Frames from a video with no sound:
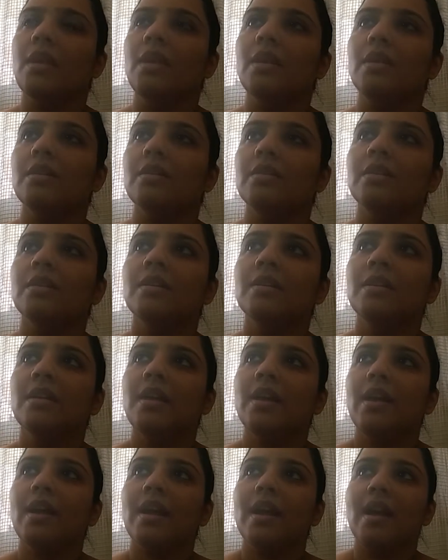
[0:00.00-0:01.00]
Uh,
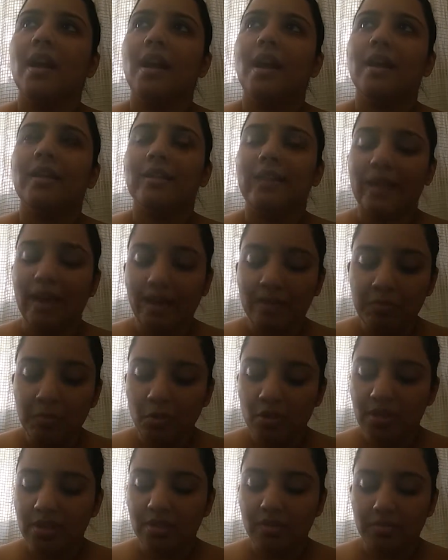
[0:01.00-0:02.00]
there are
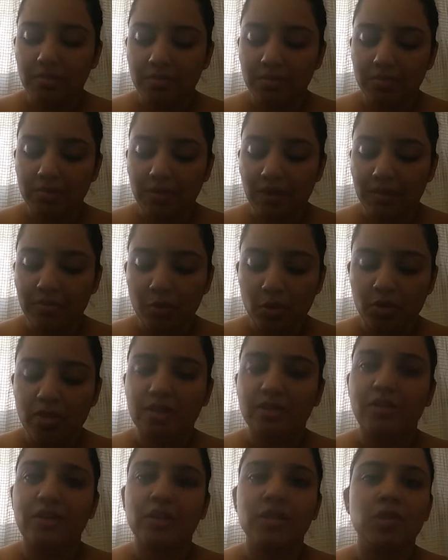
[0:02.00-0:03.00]
most there are most
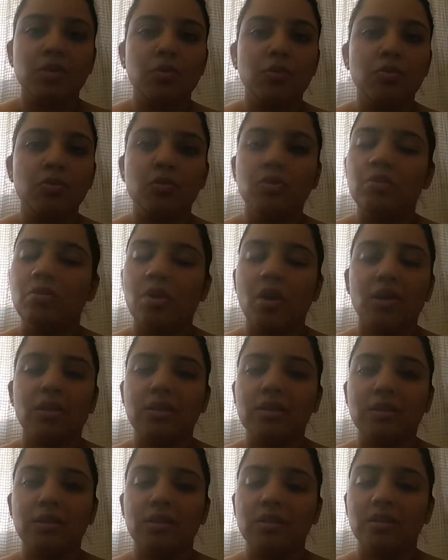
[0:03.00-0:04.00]
of us who do not
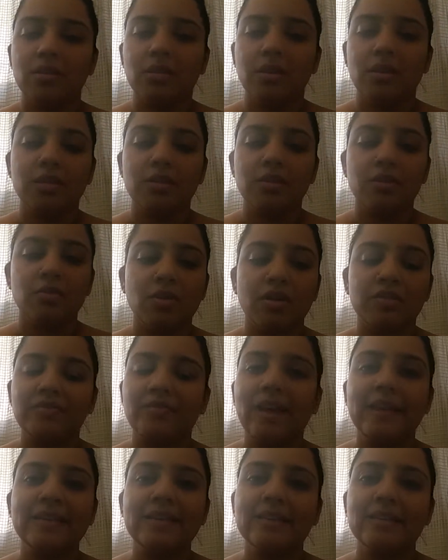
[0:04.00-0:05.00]
uh, not
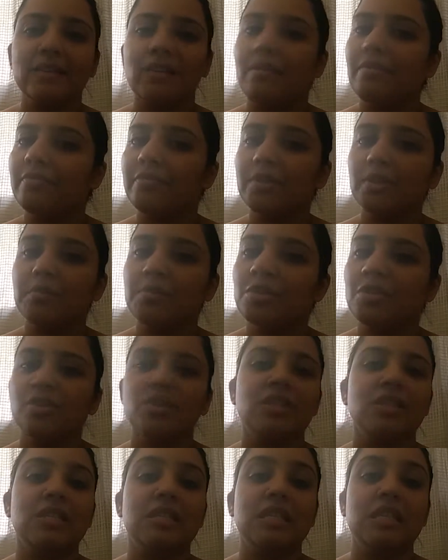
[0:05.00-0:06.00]
find it comfortable to
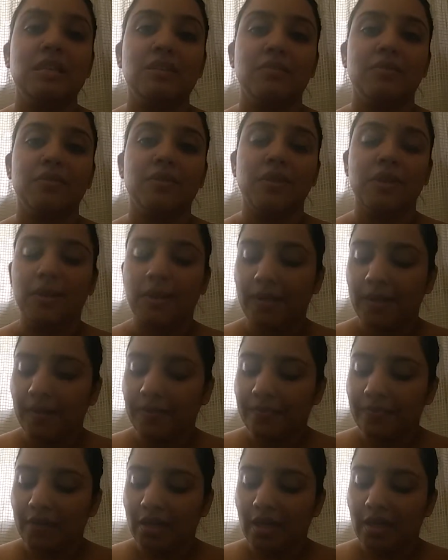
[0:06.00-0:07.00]
receive
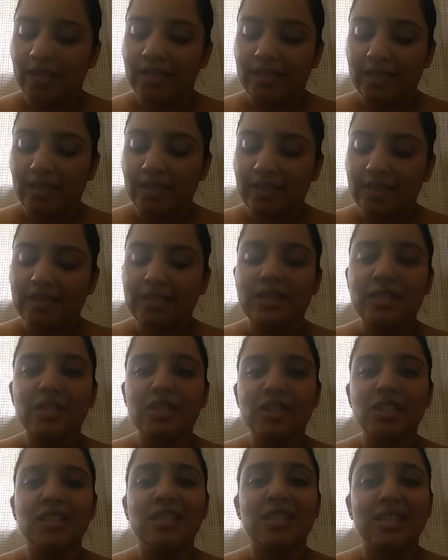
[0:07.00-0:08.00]
a, a,
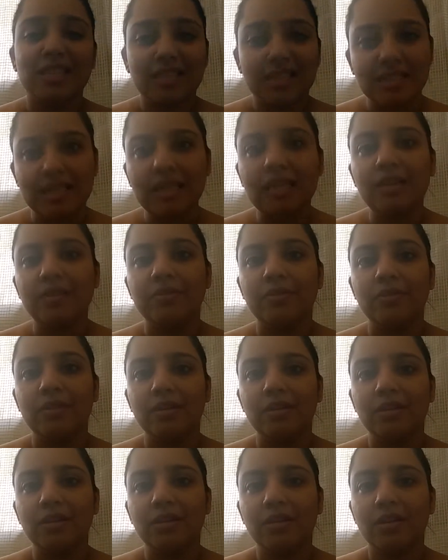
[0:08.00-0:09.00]
decision to receive
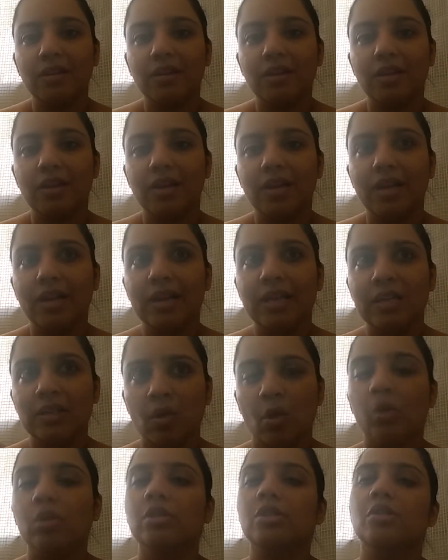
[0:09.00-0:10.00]
is
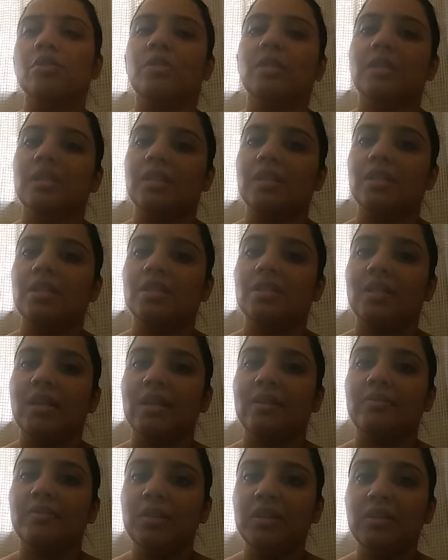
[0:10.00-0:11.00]
also a decision
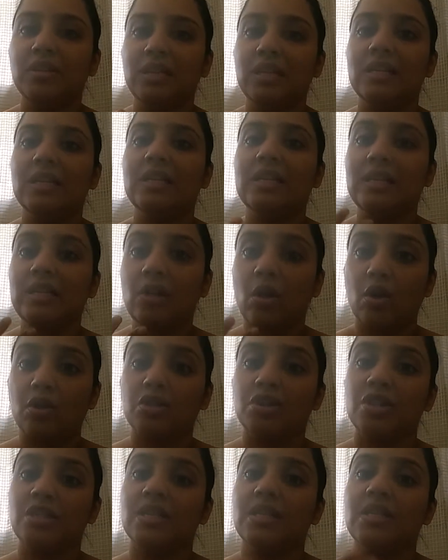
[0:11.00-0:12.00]
that we really
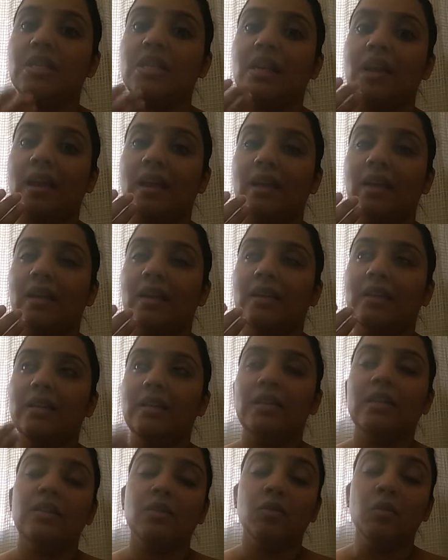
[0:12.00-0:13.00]
consciously
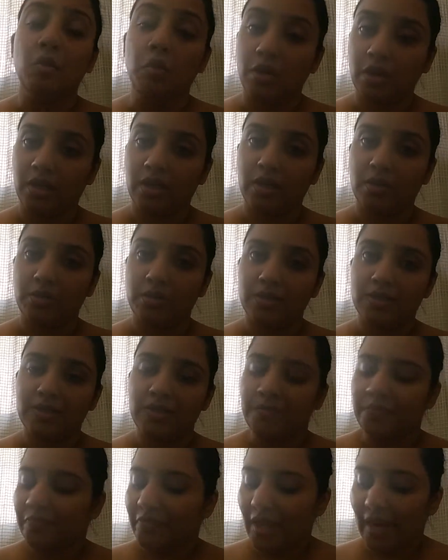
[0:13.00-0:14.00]
need to work towards
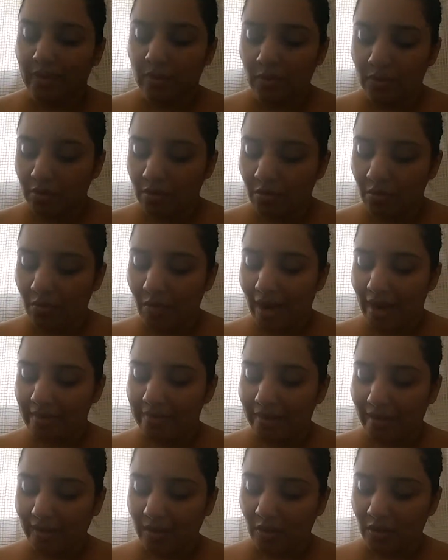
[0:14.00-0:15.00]
i don't know why
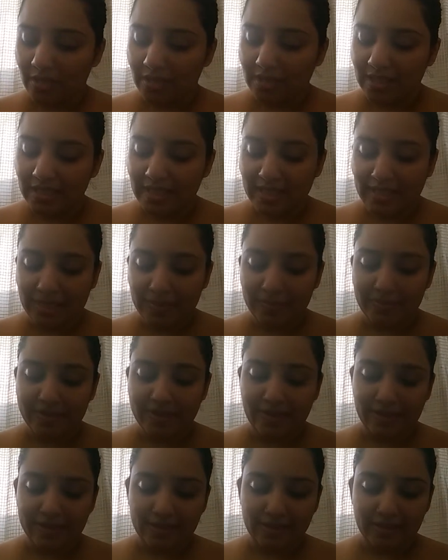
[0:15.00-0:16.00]
but i constantly keep
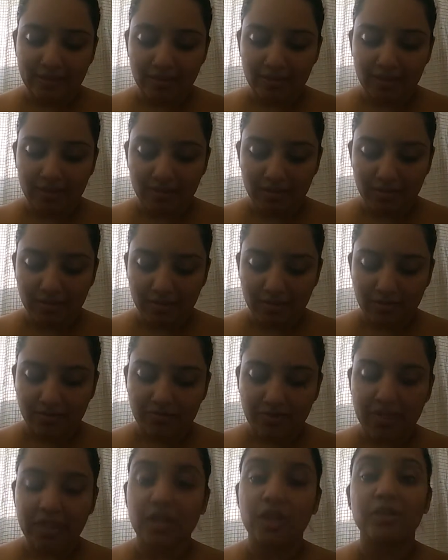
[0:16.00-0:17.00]
getting the
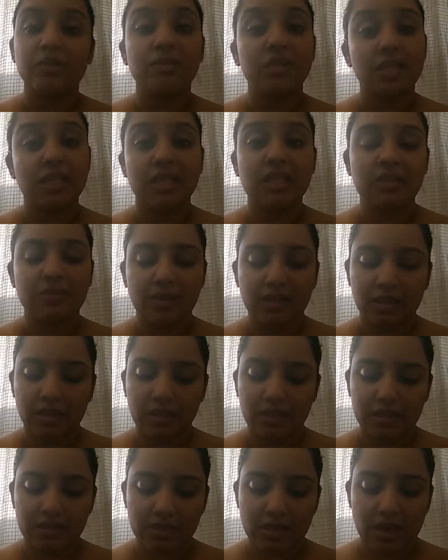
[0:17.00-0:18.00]
feeling of receiving
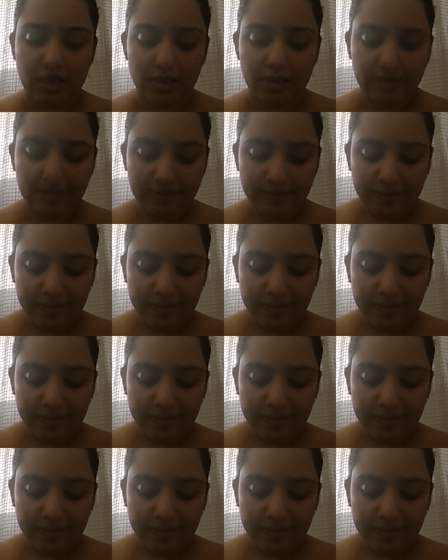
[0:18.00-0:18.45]
in this card